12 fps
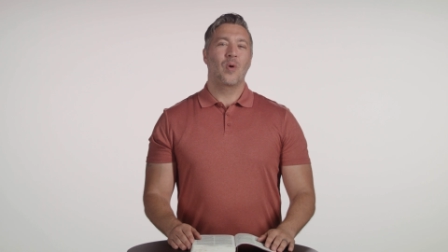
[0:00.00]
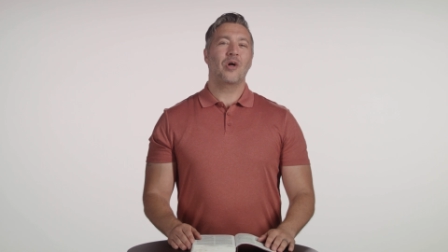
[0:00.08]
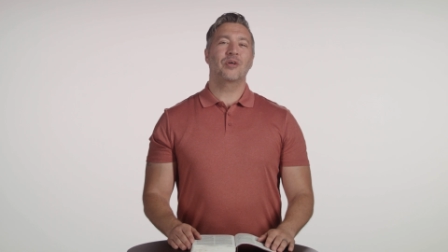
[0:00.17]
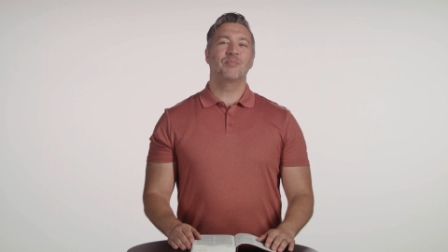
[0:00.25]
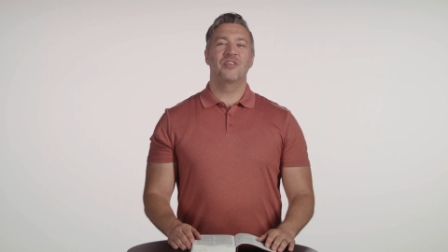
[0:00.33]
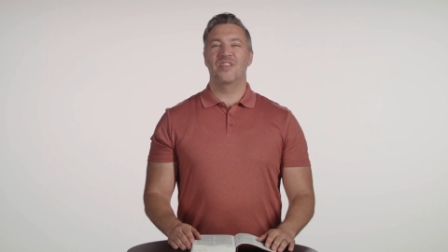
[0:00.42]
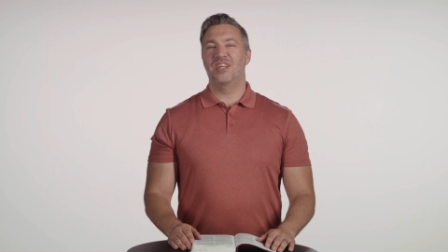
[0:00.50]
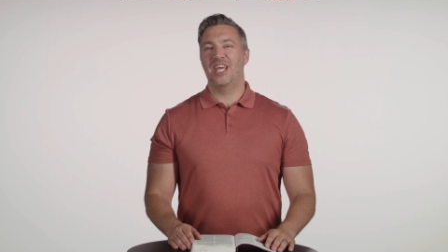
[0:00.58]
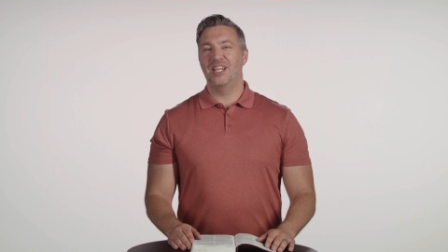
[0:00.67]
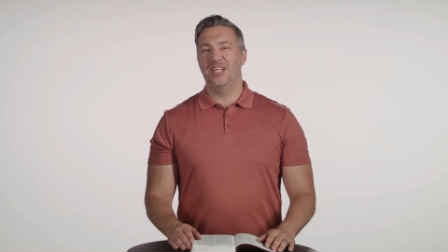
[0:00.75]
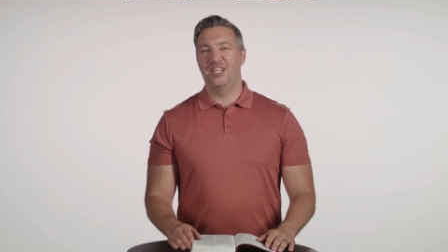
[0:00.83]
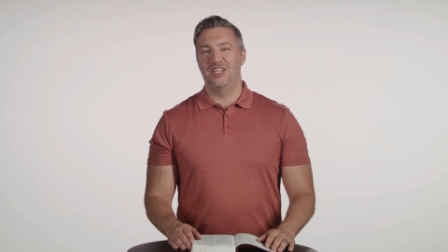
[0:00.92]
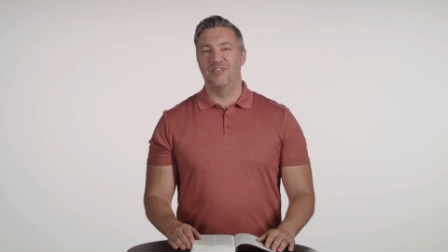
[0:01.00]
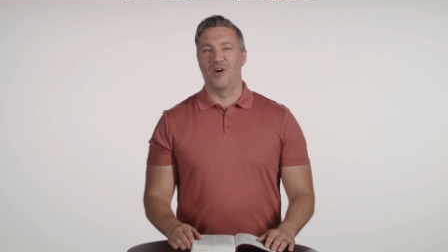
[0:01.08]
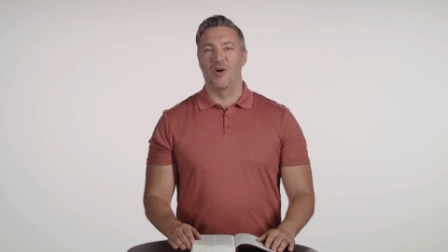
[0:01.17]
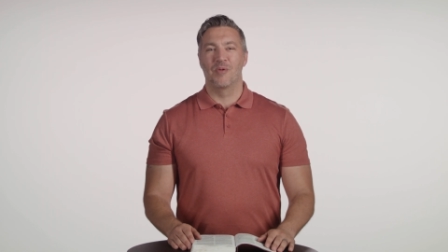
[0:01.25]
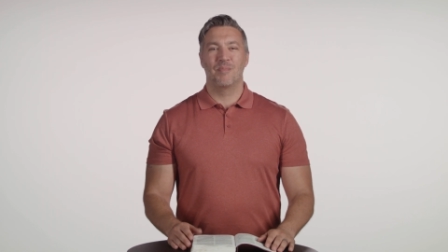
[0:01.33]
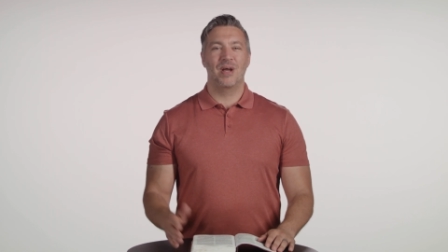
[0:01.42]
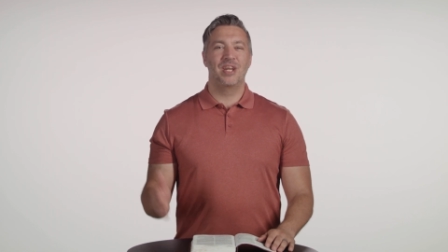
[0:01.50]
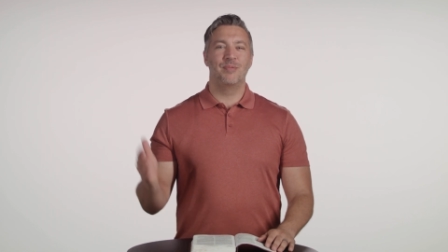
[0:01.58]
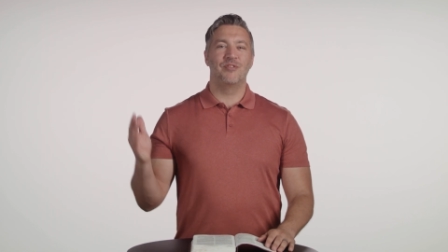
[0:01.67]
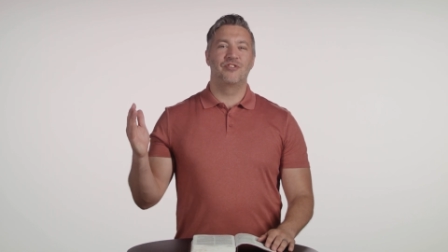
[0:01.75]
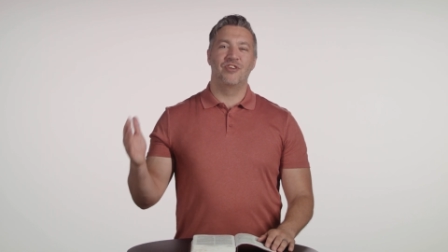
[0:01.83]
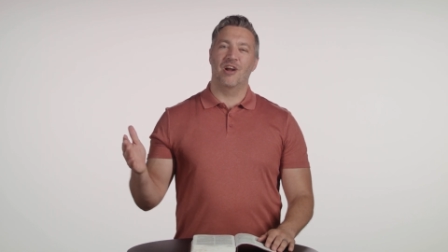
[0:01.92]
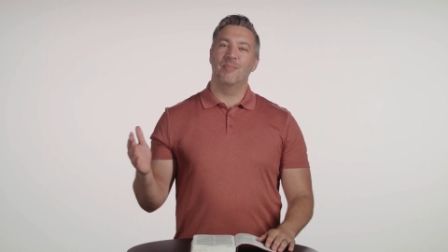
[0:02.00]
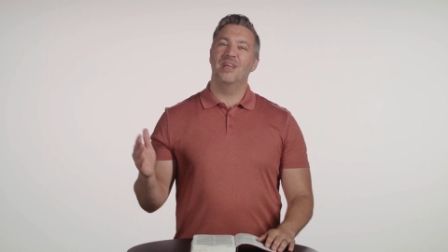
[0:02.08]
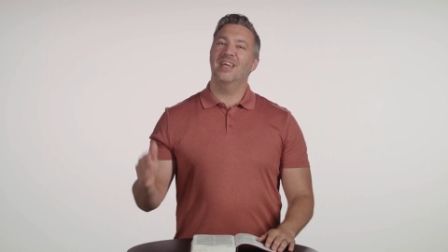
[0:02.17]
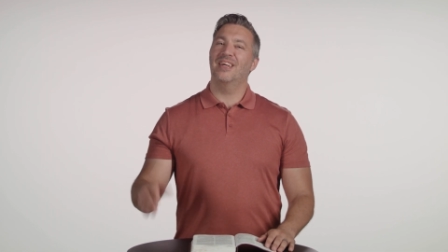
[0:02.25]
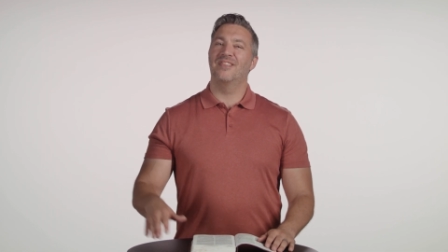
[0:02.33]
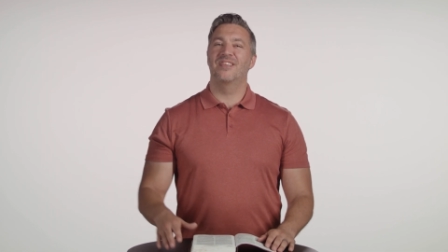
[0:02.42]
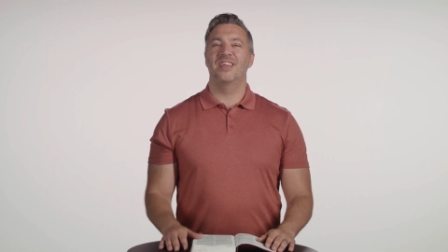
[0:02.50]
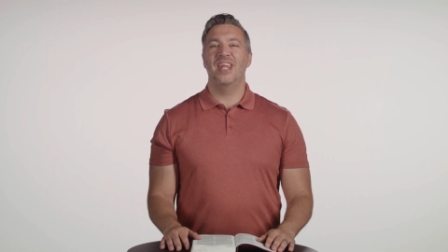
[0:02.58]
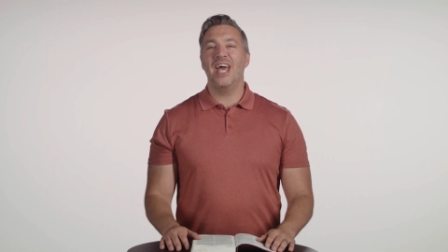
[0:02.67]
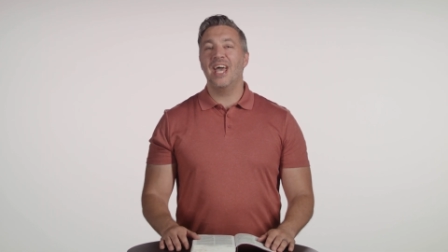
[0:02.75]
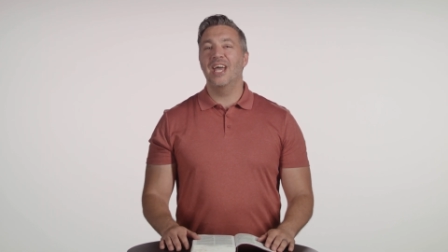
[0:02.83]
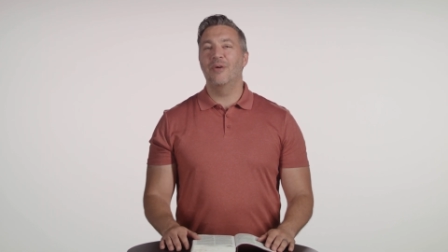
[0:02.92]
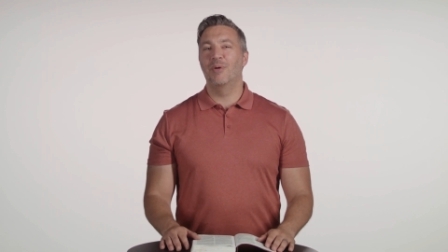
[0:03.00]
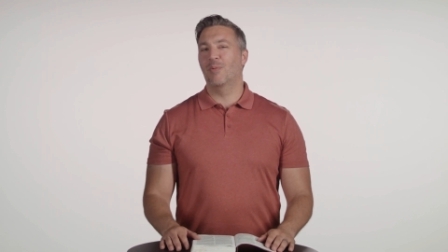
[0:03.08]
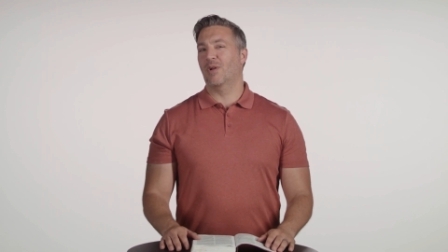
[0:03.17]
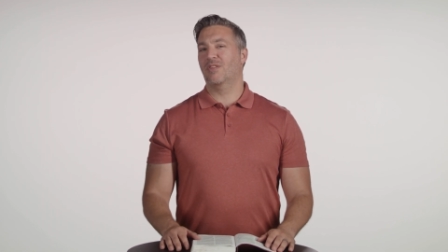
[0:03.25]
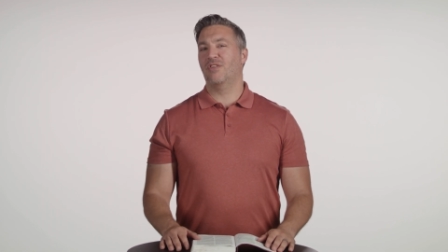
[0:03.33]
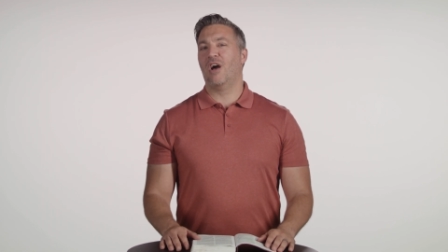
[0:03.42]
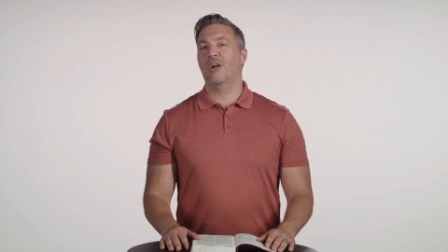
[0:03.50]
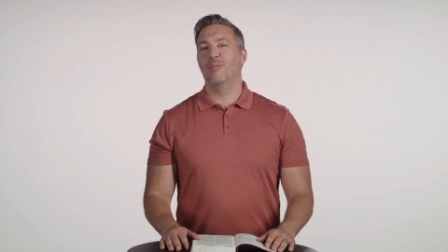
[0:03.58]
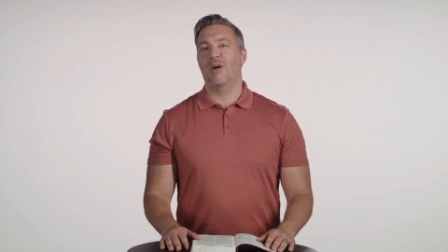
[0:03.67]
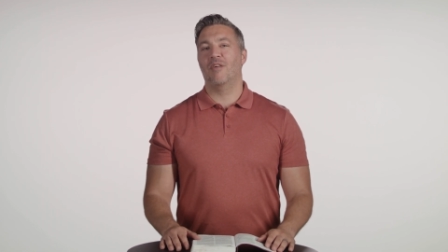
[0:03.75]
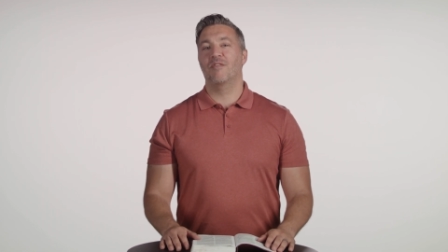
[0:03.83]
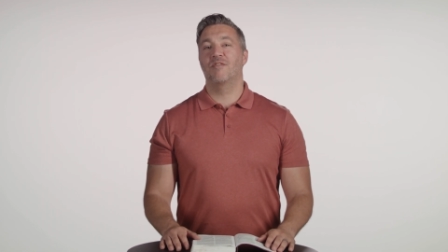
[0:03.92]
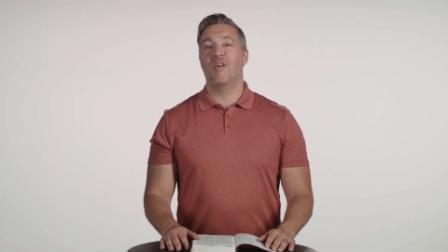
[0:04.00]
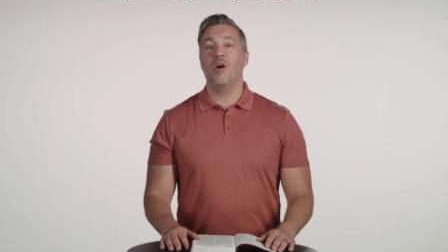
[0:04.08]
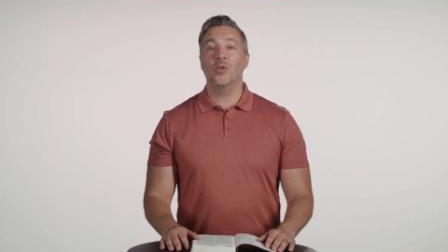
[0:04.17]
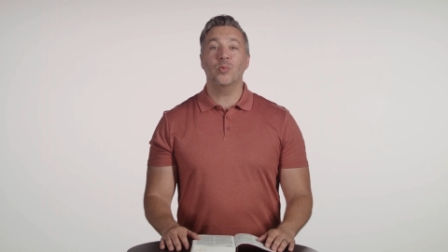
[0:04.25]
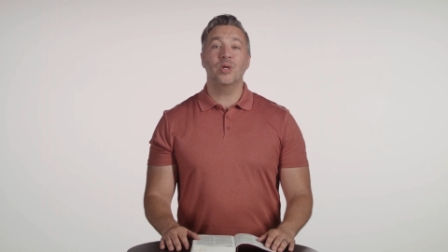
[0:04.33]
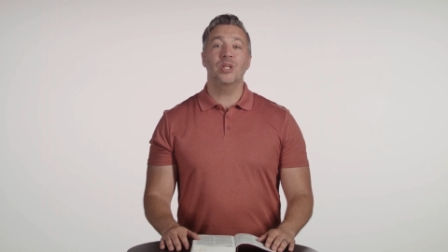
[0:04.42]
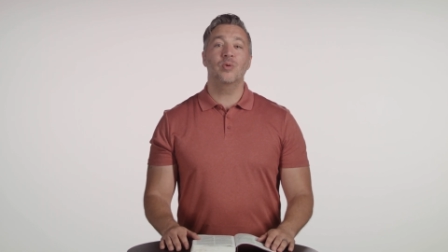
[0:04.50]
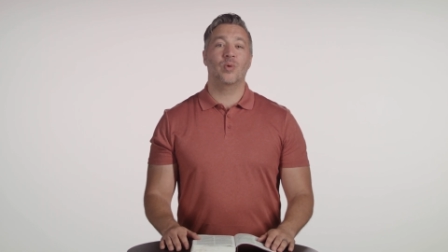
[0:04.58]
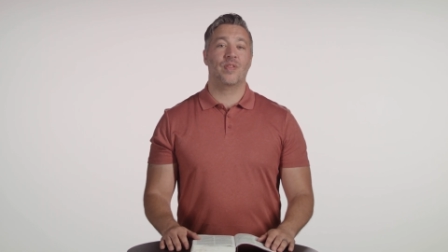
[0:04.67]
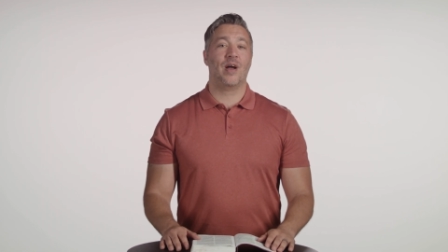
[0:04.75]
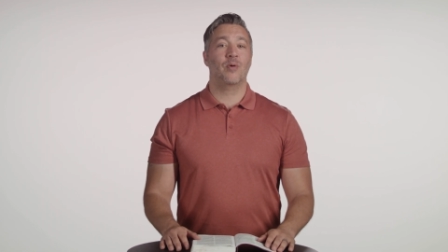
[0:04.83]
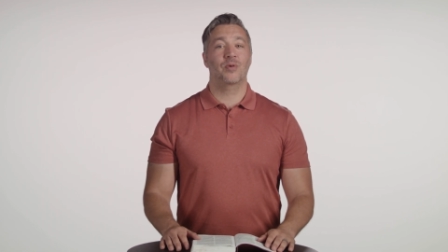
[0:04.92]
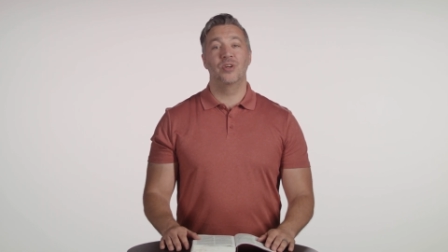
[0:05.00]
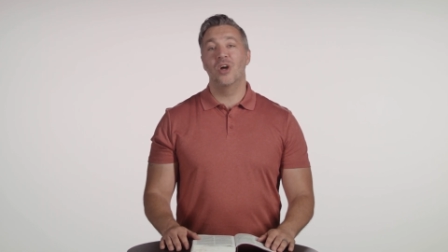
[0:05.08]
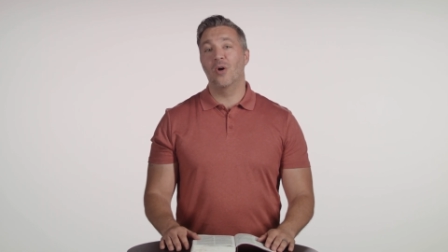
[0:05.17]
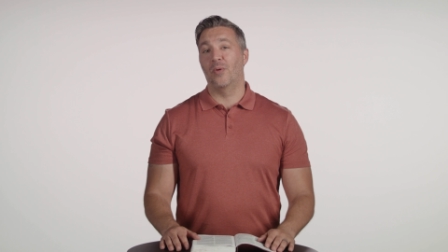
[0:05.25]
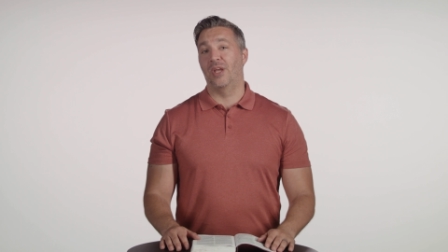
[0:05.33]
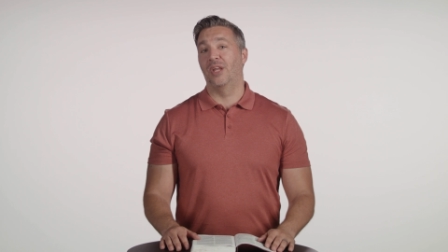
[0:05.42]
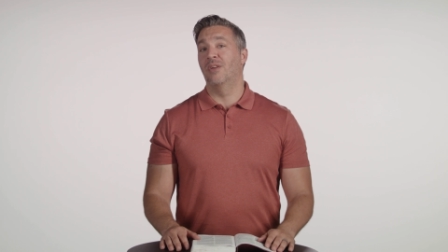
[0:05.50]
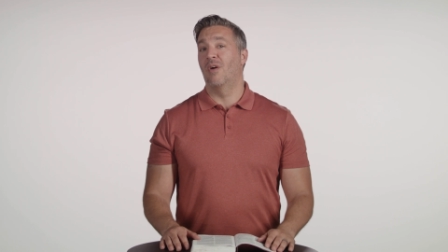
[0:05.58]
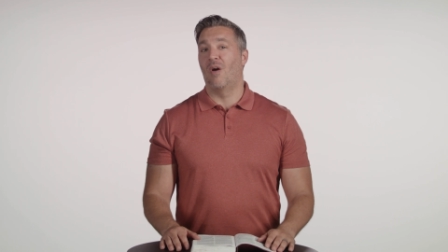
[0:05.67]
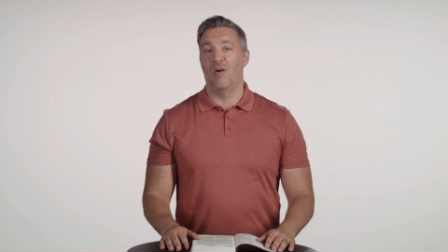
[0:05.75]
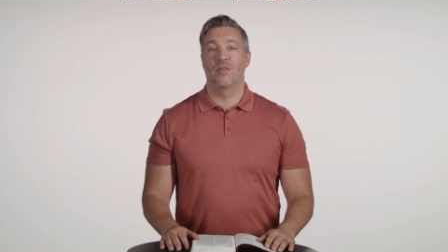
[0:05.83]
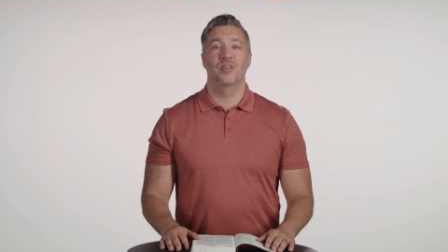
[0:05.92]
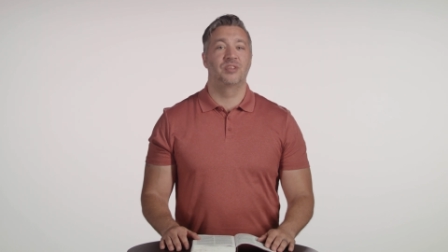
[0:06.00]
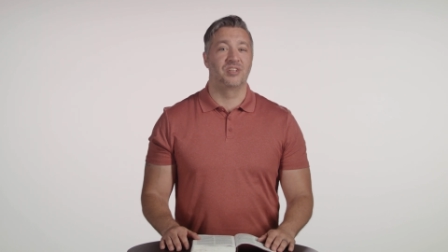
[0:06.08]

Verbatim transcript: Welcome to the Daily Devo. My name is Jeremy, and today we want to talk about following without knowing all the